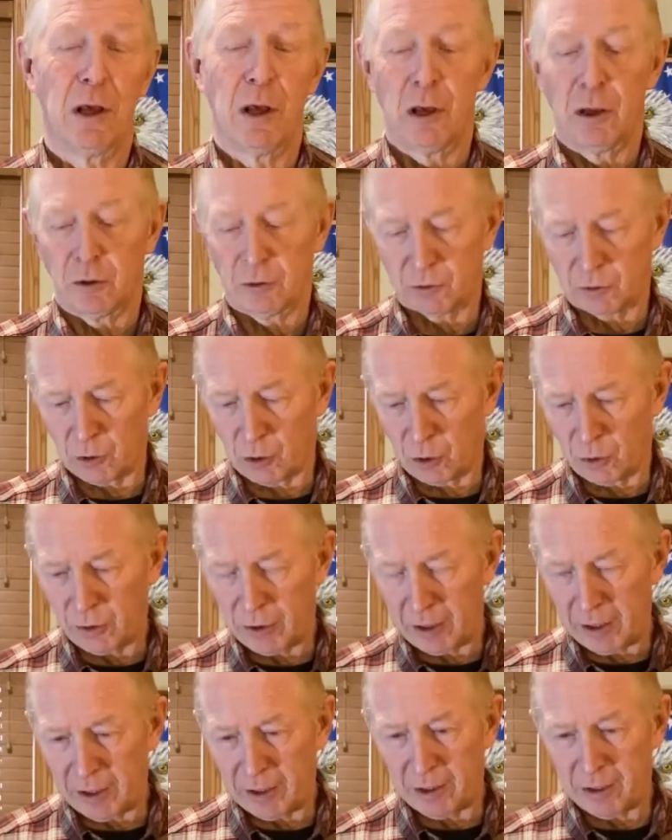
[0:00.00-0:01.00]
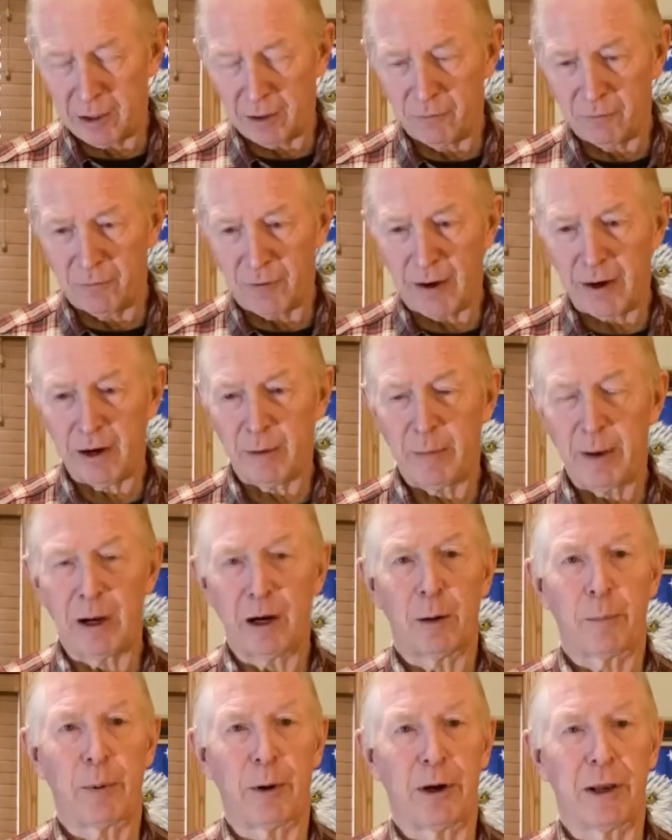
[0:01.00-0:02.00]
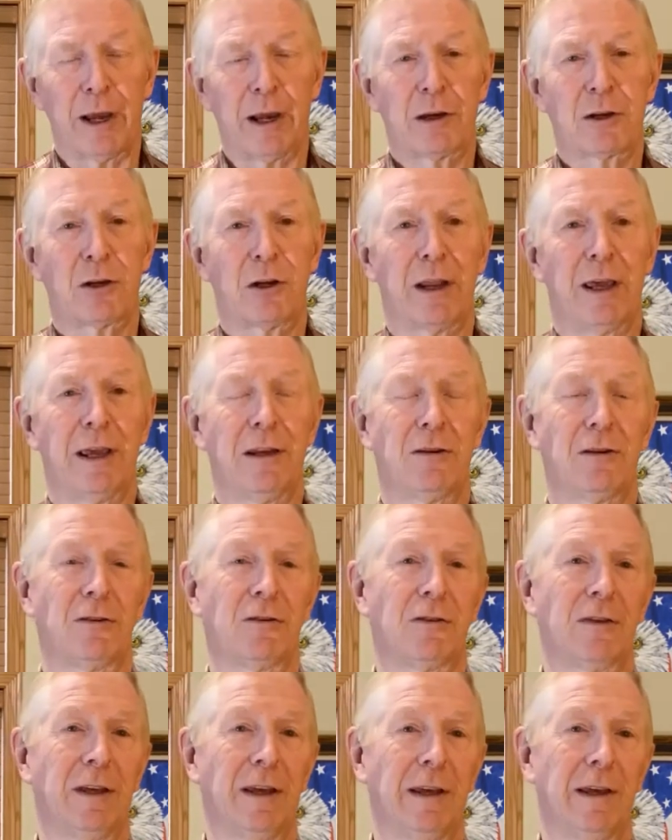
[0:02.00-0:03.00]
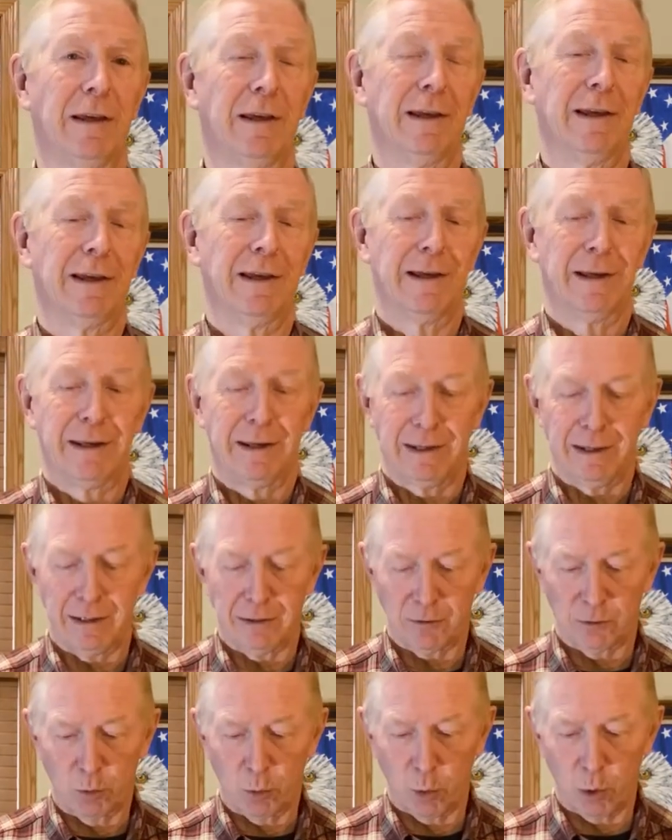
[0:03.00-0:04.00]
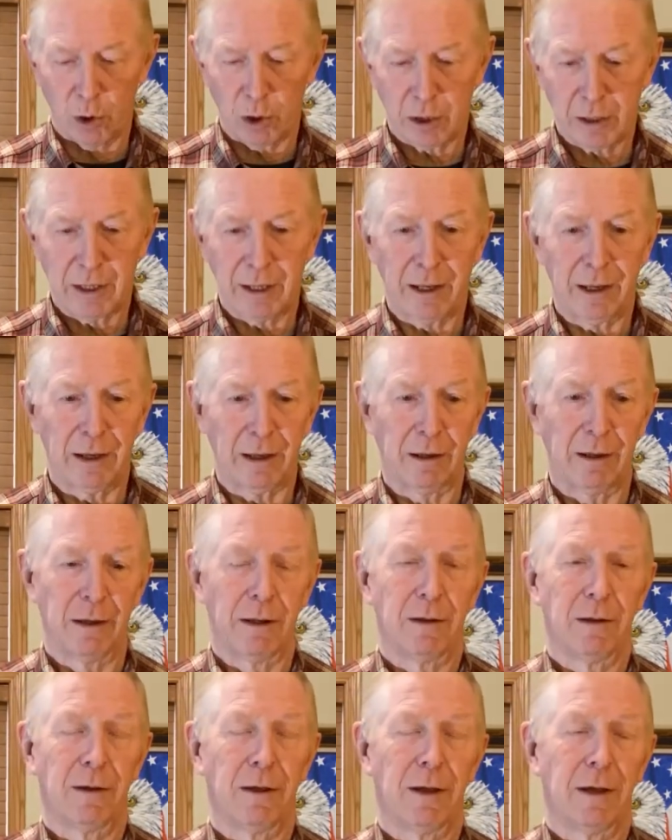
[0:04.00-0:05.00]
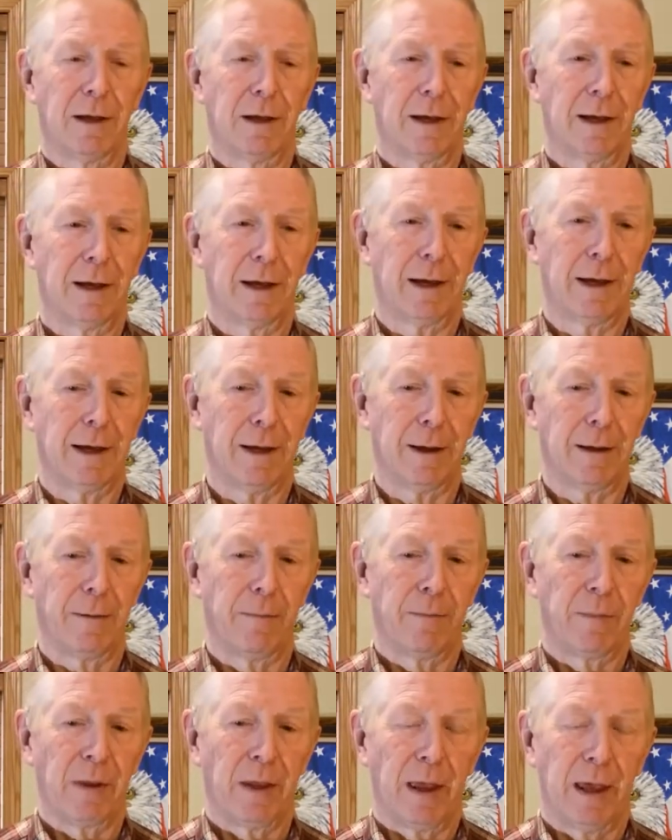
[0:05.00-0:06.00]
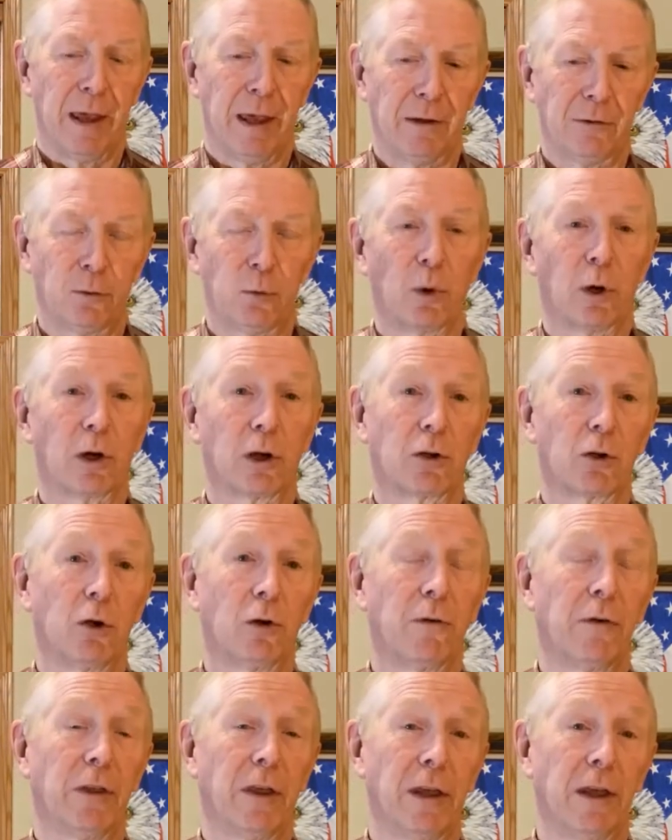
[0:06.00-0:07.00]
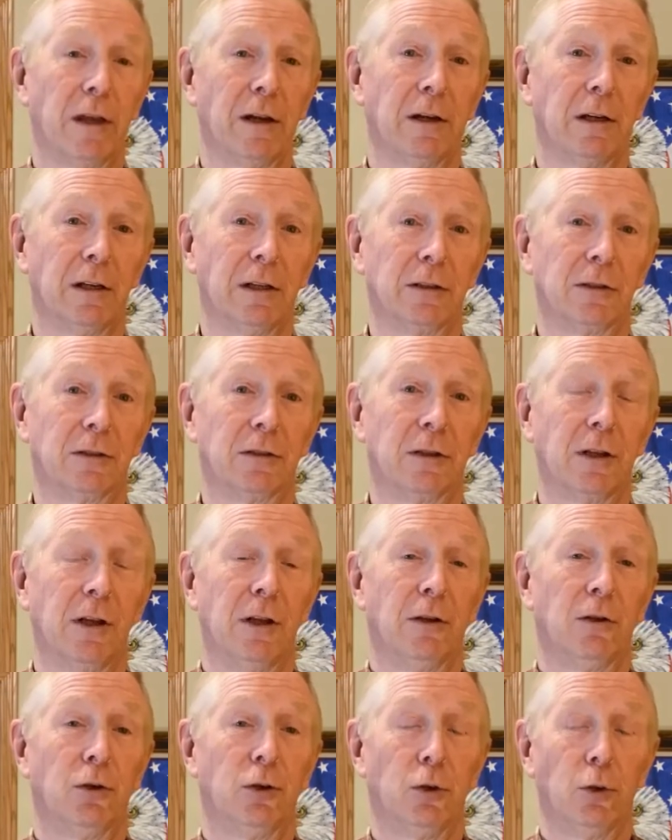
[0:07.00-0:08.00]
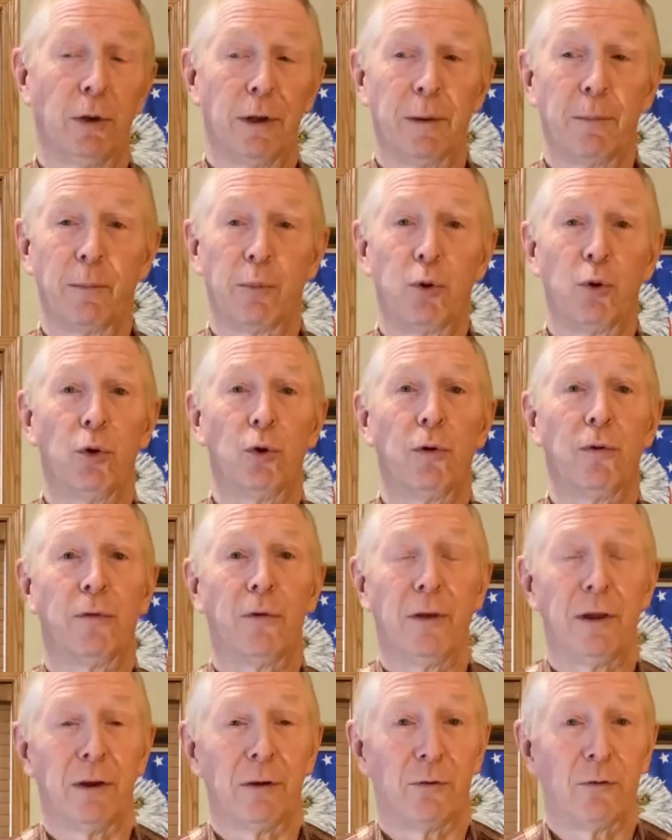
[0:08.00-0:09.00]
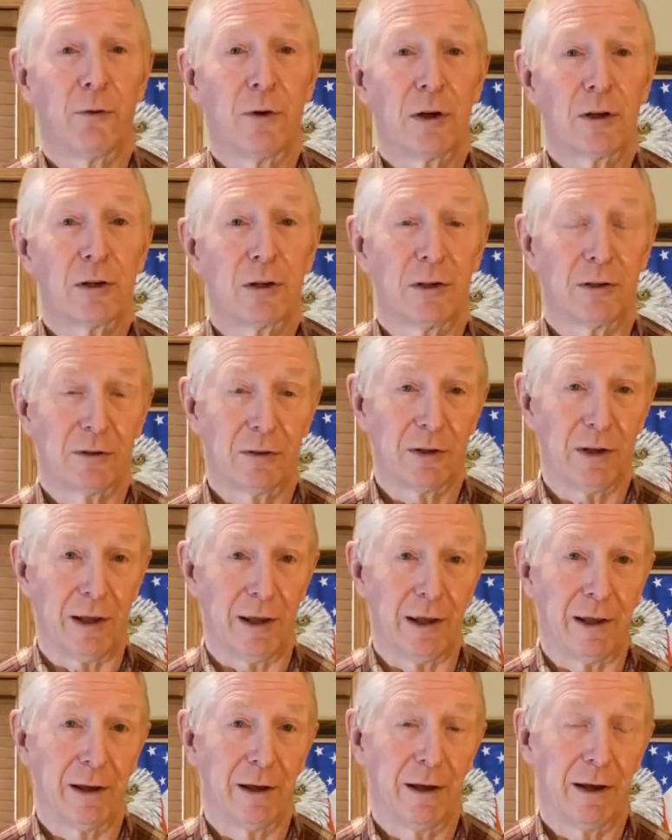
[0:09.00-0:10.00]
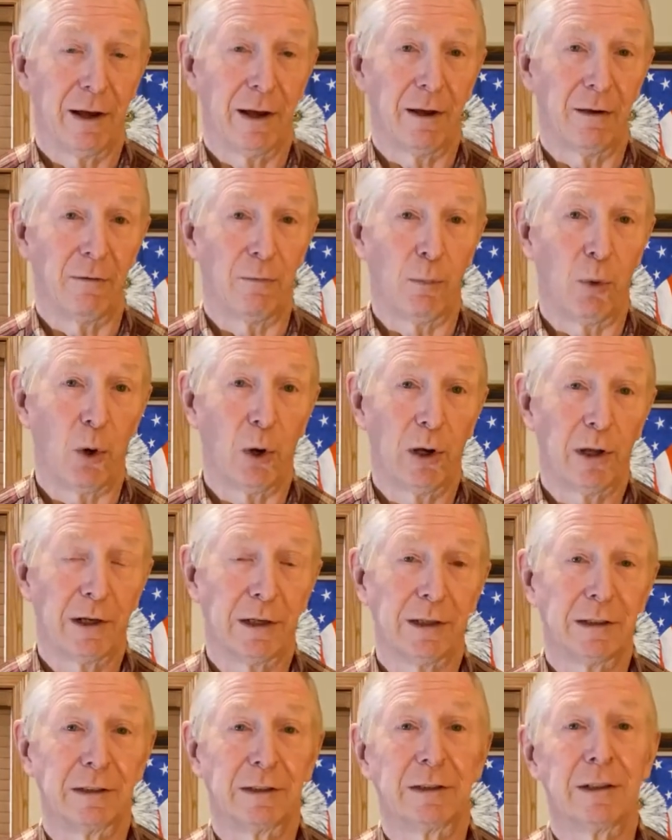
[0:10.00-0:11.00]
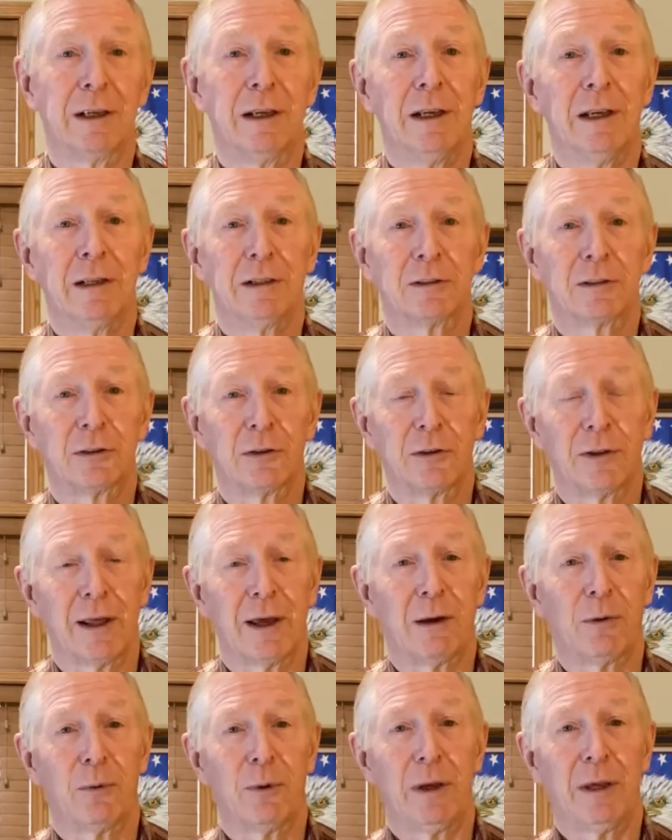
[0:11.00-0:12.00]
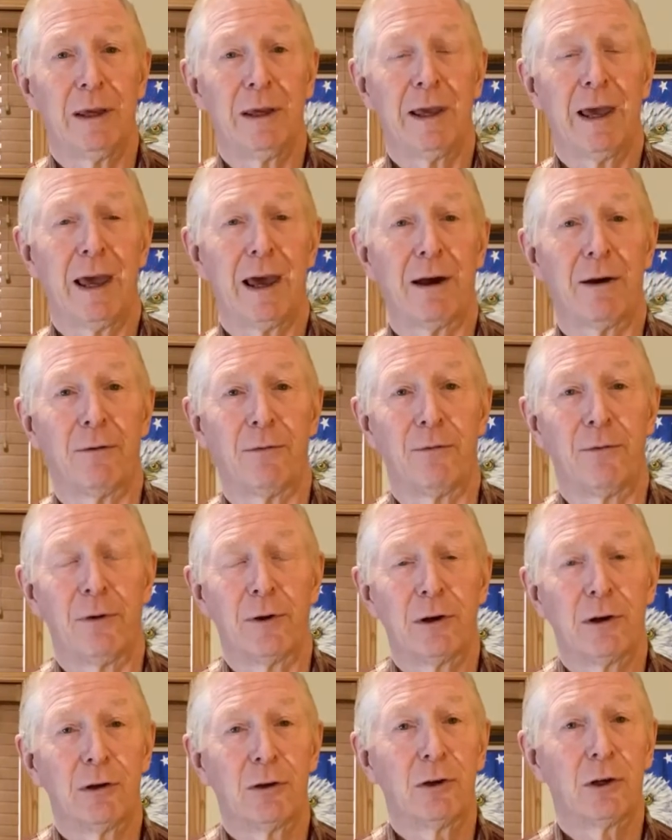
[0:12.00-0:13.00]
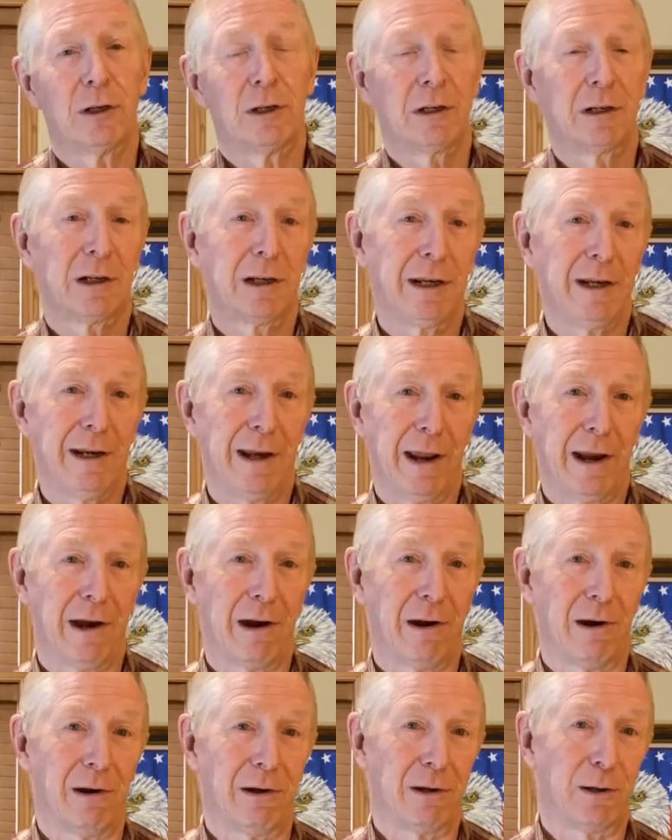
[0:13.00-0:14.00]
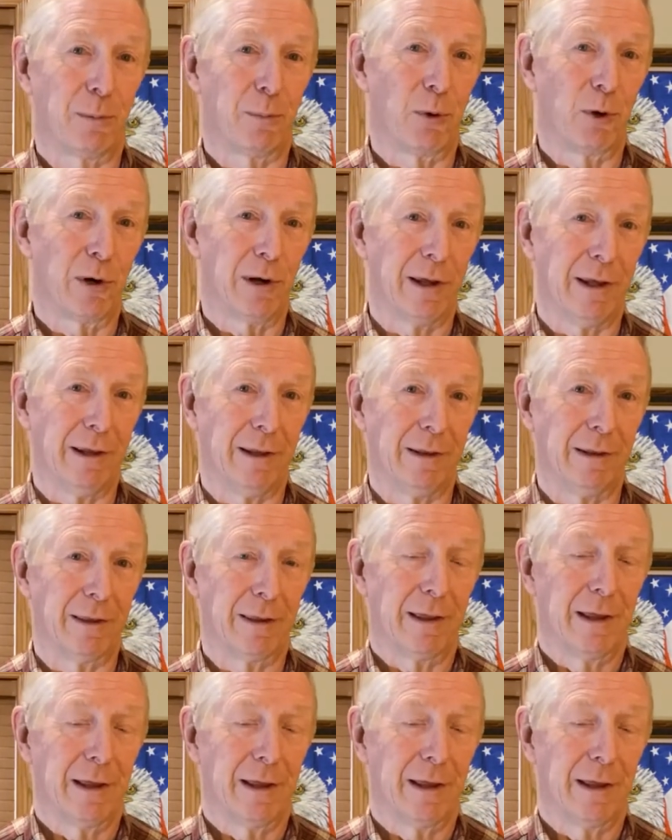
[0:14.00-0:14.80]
So the Environmental Protection Agency is working, uh, has worked over the years to improve the efficiency of boilers so that we have good clean air to breathe.